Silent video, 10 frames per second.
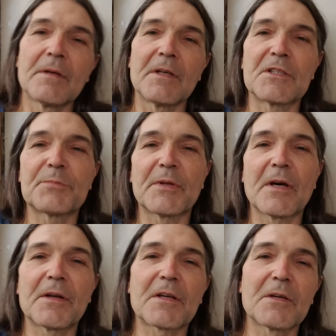It's been
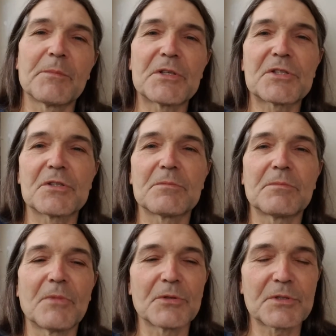out of commission
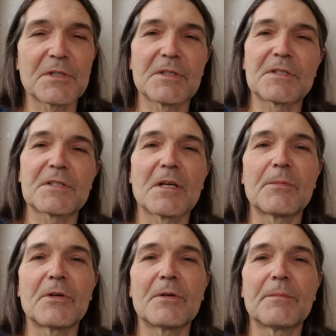most of the
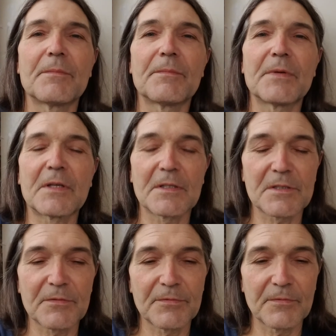summer because
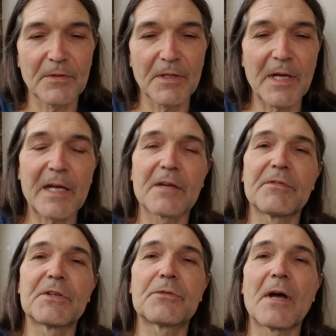of lack of a
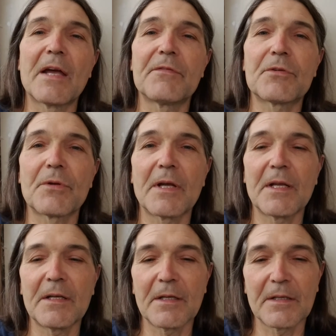
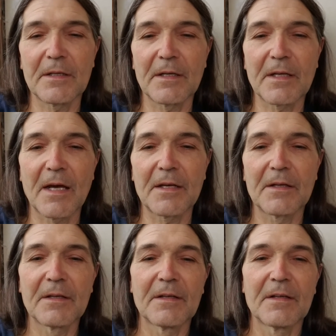drivetrain. I
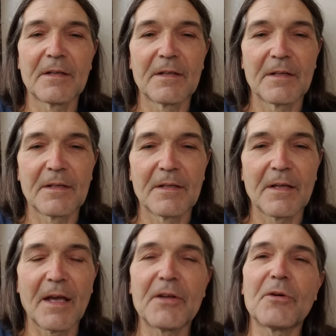
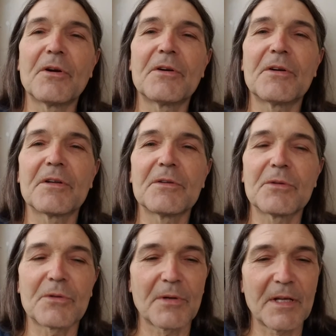had ordered a new
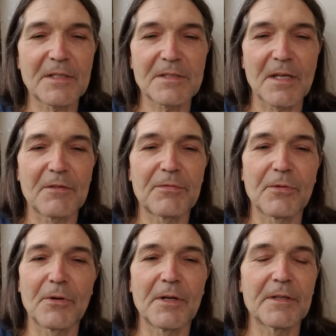crank set
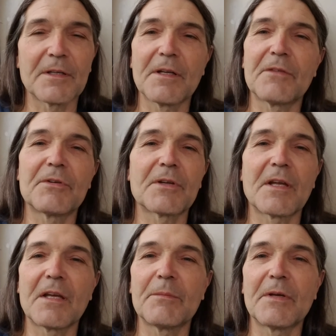for it, and it never
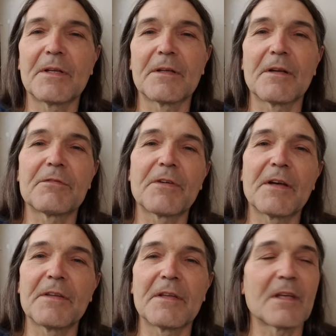came in, and it
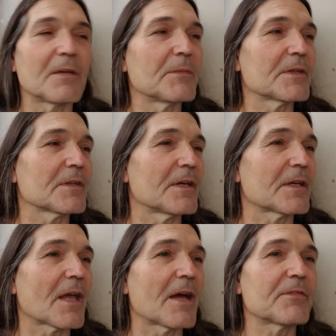finally came in
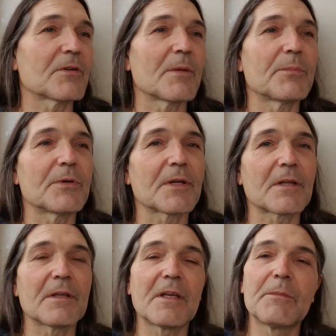like after I put a
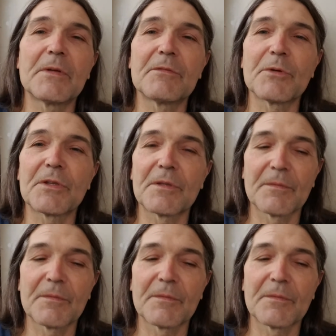claim in with